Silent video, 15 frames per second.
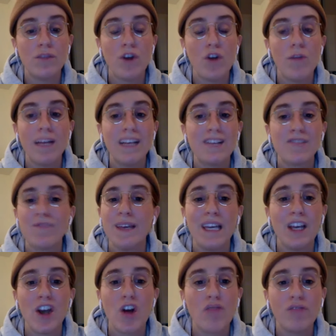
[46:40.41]
Nobody is
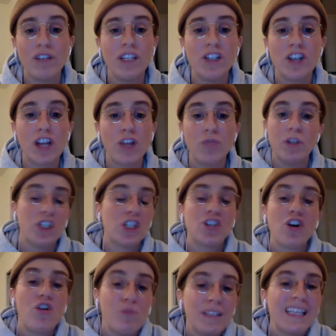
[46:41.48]
speaking over each other. We just
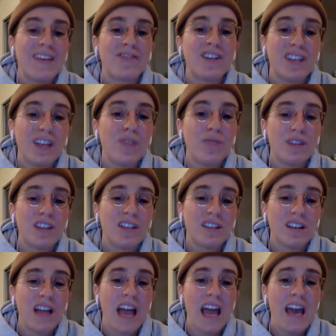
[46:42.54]
always have to deal with the
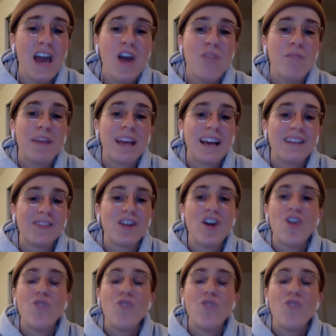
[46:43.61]
delay because